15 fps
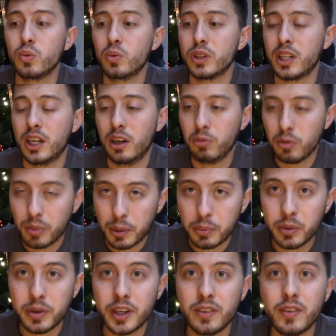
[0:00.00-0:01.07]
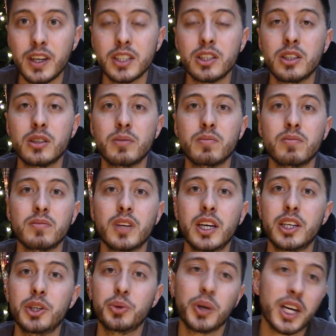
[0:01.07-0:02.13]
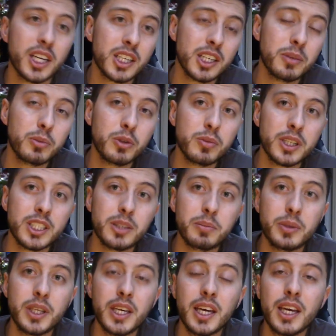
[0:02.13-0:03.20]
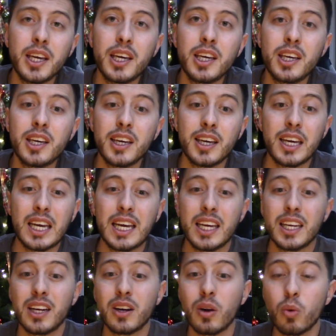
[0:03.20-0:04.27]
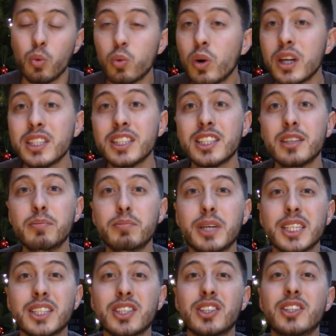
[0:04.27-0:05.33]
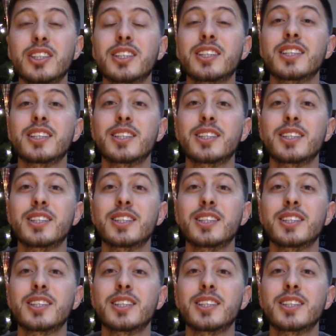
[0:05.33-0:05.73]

With the help of my pre-med advisor, I knew I had to improve my GPA in one semester